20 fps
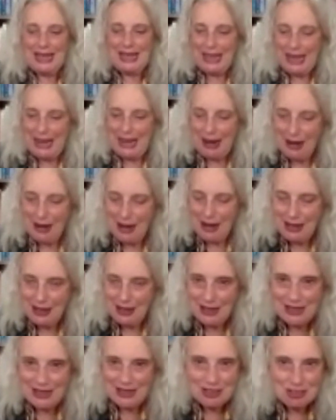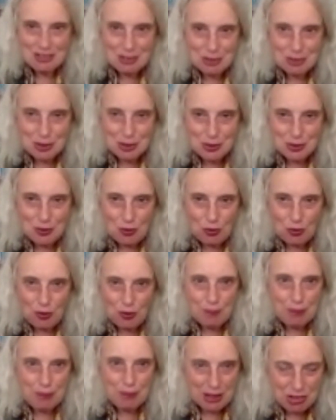I like to go on the
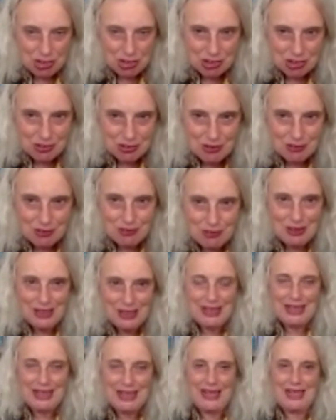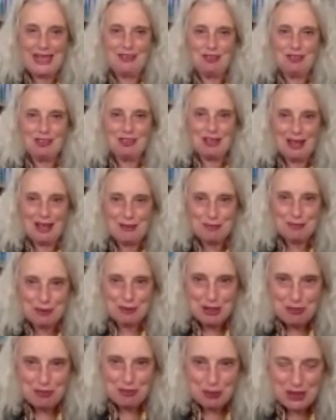bicycle. And every
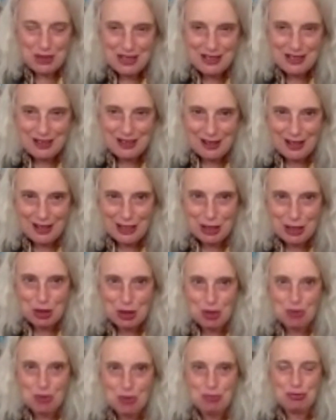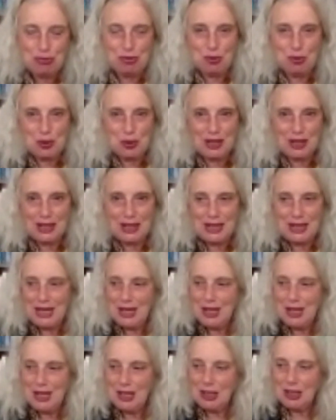week I go for
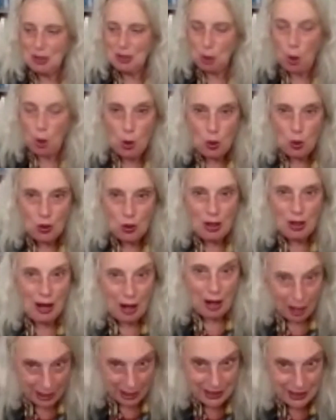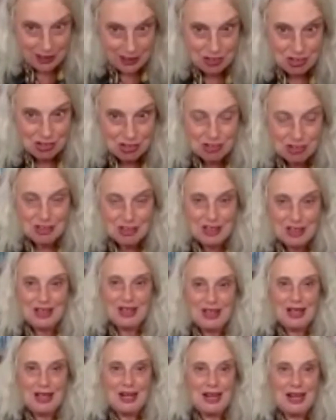long hikes
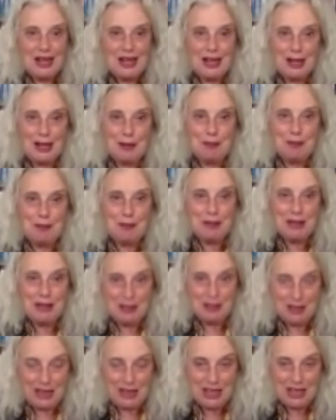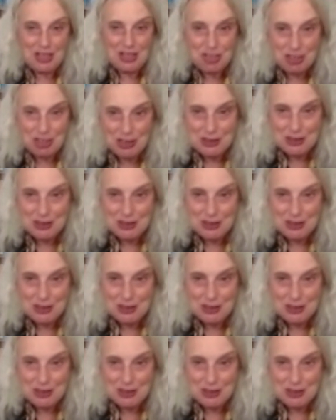in nature,